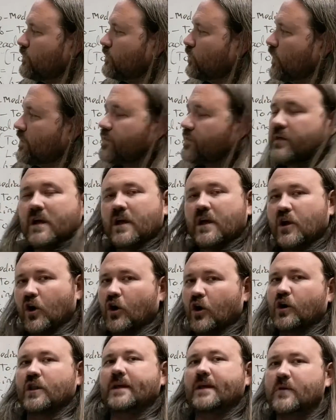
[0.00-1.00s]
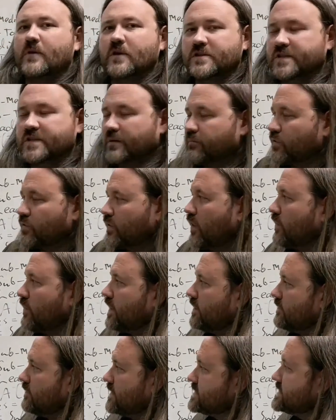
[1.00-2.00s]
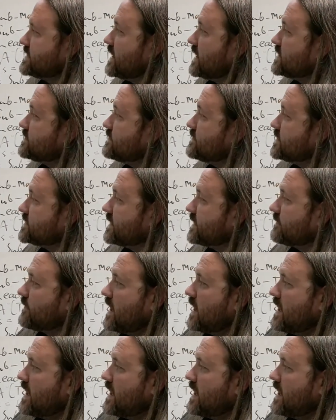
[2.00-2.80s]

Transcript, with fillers: with early music, Baroque and Renaissance music.